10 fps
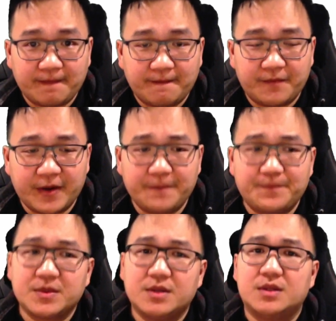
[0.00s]
right?
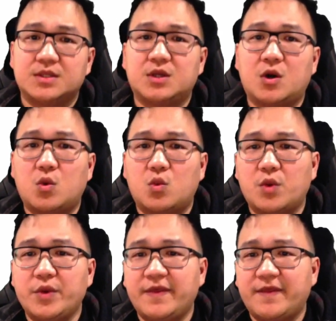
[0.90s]
So when
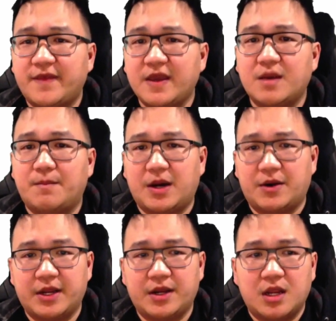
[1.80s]
we think about
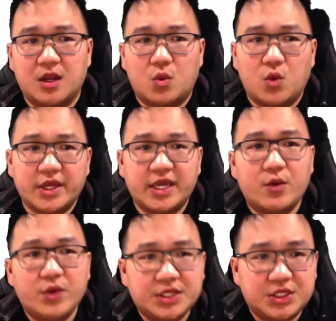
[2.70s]
it, what can
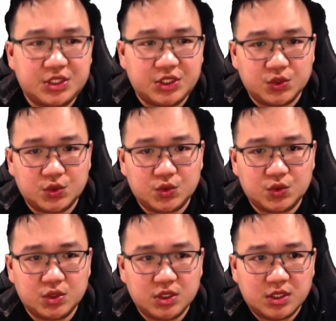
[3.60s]
we
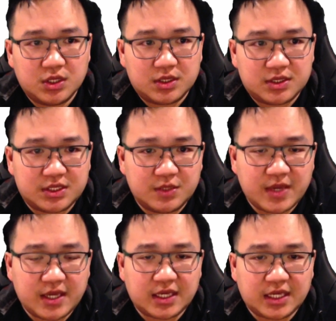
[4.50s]
do to
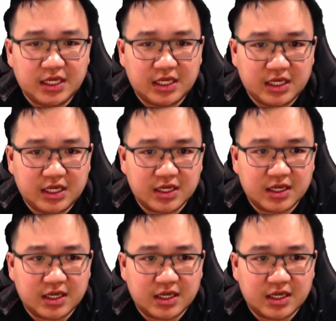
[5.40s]
make EAT